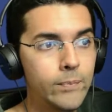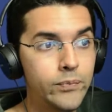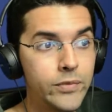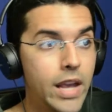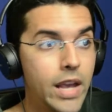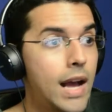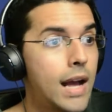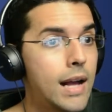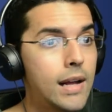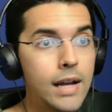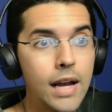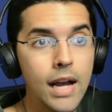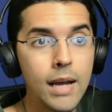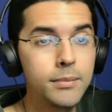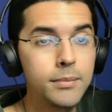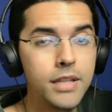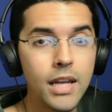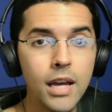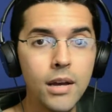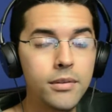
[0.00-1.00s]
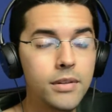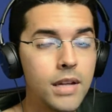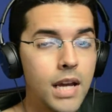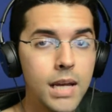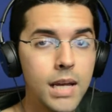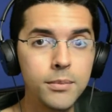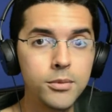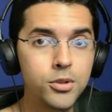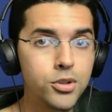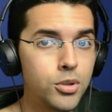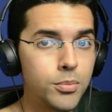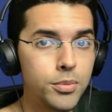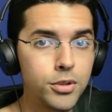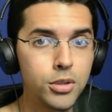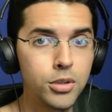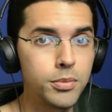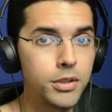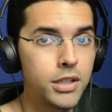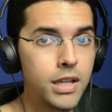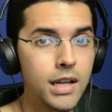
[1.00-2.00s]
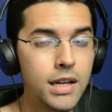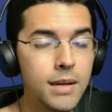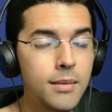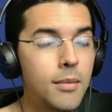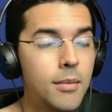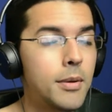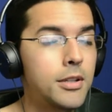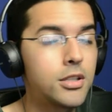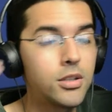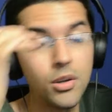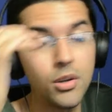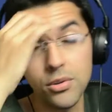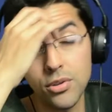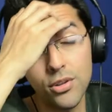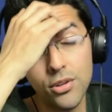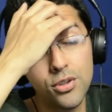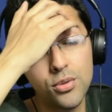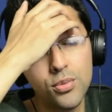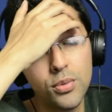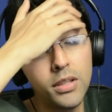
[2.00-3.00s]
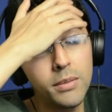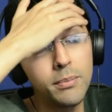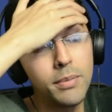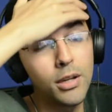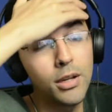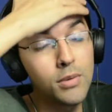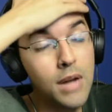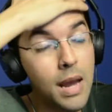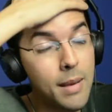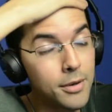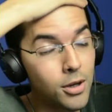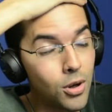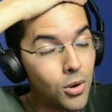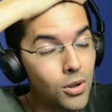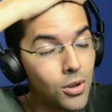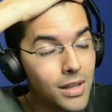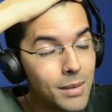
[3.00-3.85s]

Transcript: yeah, I'm down. I'm super duper down. I'm about to go into this really big rabbit hole.